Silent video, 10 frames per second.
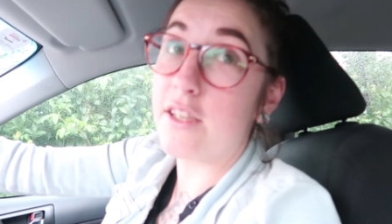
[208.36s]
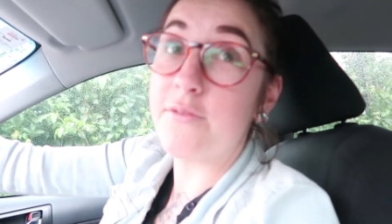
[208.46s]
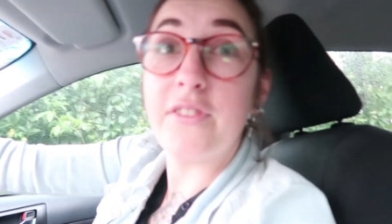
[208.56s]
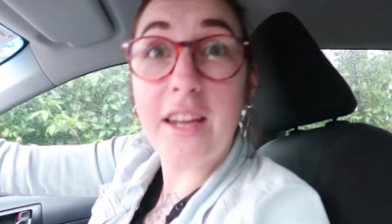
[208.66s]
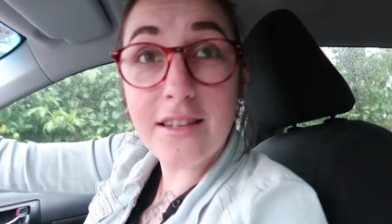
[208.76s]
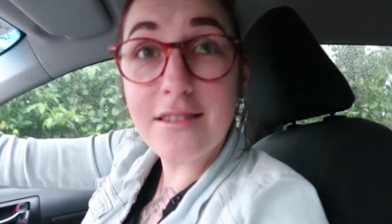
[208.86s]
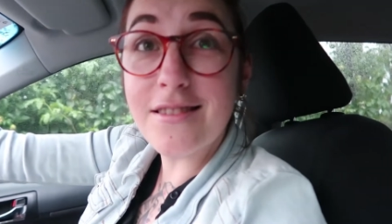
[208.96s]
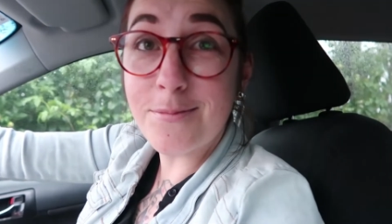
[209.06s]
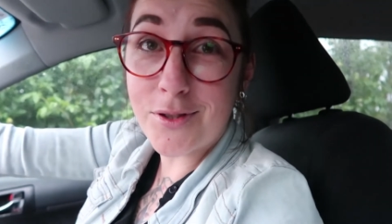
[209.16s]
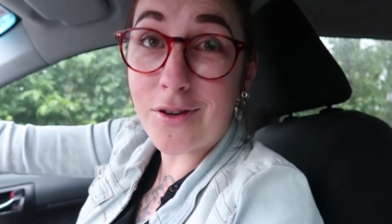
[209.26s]
Don't forget to
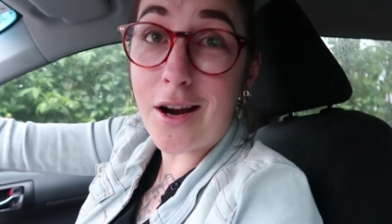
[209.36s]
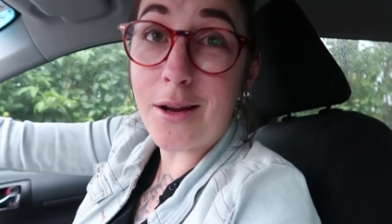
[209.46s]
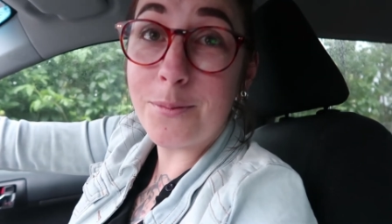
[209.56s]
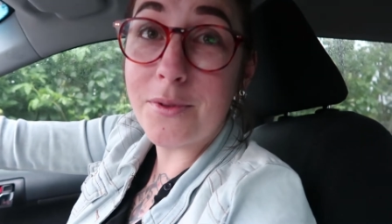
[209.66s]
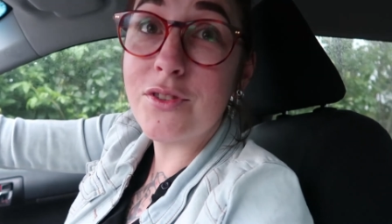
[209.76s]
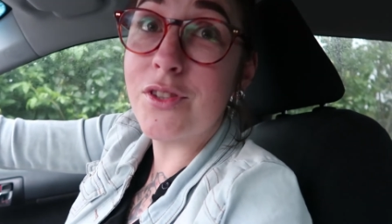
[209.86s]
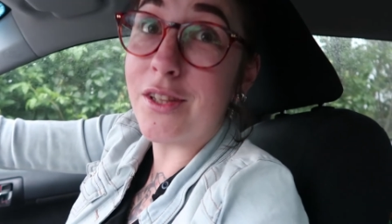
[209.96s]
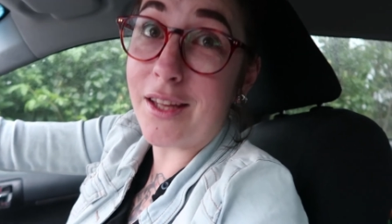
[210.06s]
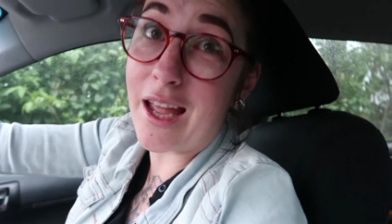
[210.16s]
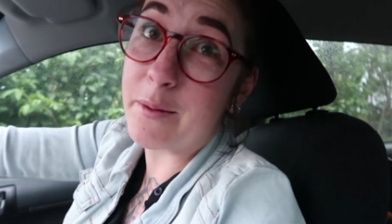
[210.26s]
subscribe
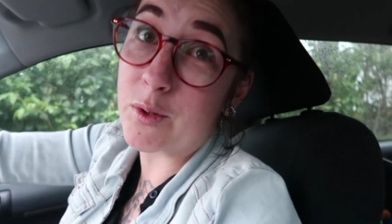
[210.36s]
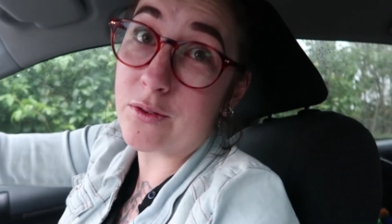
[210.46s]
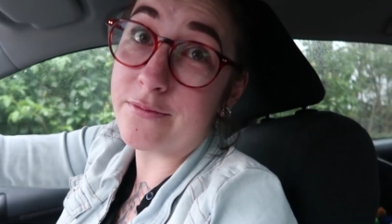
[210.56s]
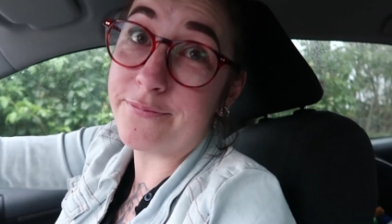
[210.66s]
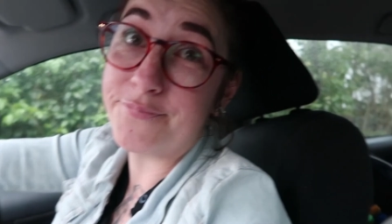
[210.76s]
to the camel.